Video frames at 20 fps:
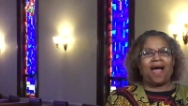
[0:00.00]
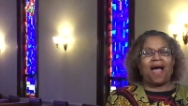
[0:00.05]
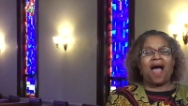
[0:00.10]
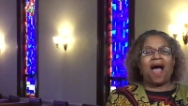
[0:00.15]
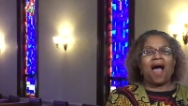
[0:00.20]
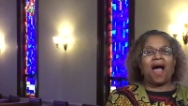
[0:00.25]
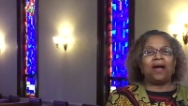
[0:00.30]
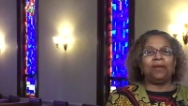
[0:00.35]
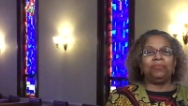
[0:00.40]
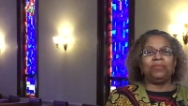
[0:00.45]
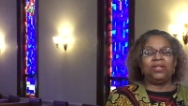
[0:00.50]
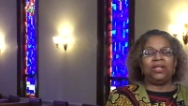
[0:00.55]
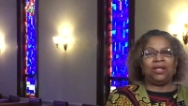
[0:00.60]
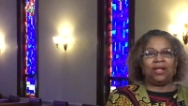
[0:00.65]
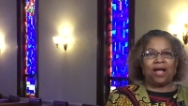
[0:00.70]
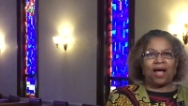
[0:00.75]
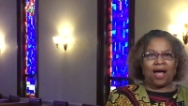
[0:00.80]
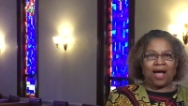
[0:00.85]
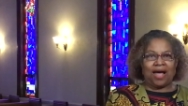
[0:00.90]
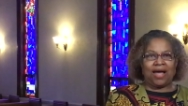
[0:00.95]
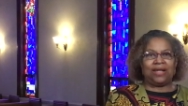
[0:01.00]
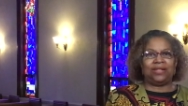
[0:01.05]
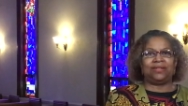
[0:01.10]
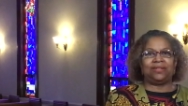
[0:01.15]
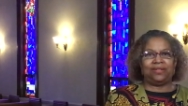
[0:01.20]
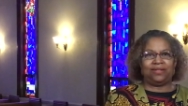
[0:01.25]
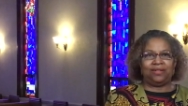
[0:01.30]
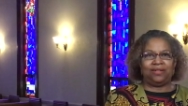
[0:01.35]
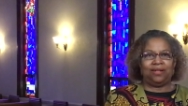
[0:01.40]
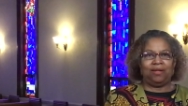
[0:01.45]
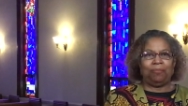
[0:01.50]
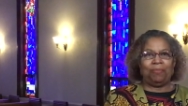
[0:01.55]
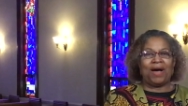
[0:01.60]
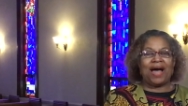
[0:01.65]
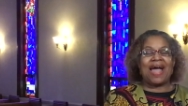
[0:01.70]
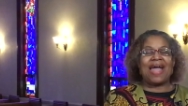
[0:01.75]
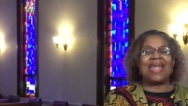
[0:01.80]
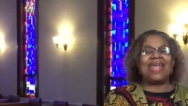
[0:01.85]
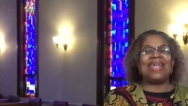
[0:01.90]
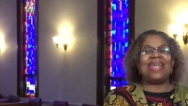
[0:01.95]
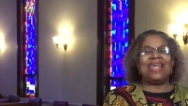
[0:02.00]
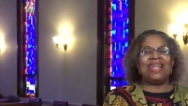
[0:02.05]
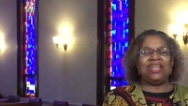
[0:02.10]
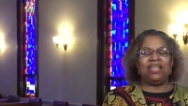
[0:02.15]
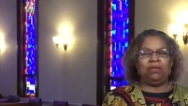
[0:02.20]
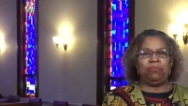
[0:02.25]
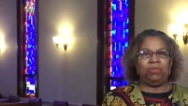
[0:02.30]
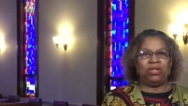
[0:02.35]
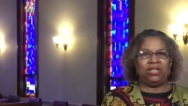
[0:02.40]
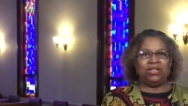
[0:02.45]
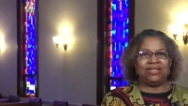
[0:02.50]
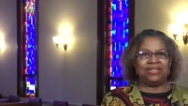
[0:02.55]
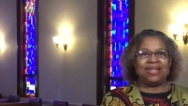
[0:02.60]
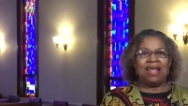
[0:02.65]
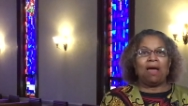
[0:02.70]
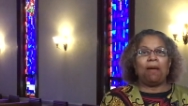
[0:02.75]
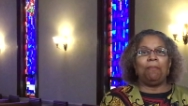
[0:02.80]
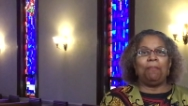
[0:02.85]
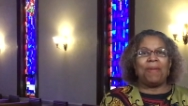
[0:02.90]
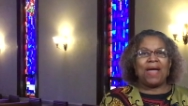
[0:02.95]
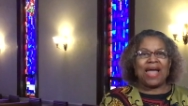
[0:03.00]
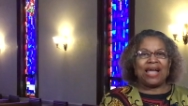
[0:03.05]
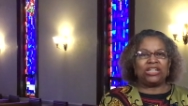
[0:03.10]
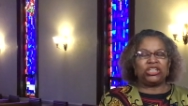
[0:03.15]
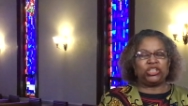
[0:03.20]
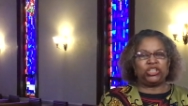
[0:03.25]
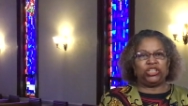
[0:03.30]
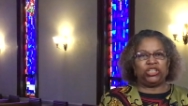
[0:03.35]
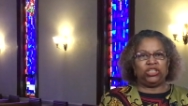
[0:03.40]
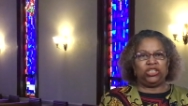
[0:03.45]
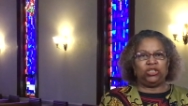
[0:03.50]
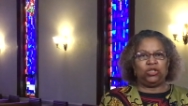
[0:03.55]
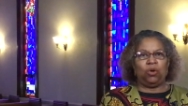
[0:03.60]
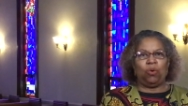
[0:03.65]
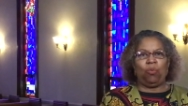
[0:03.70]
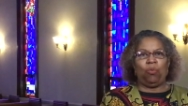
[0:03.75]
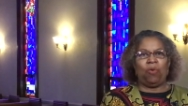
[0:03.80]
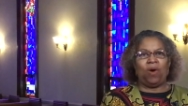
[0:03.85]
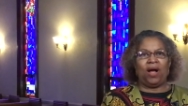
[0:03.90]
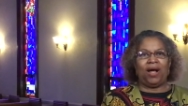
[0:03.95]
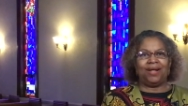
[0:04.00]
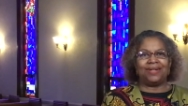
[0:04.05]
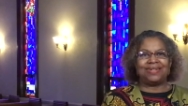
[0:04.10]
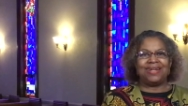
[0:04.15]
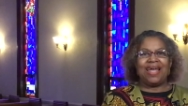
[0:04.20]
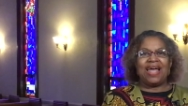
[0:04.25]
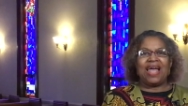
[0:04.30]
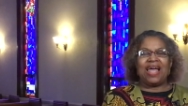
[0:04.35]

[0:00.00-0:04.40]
I'm not by any means bashing what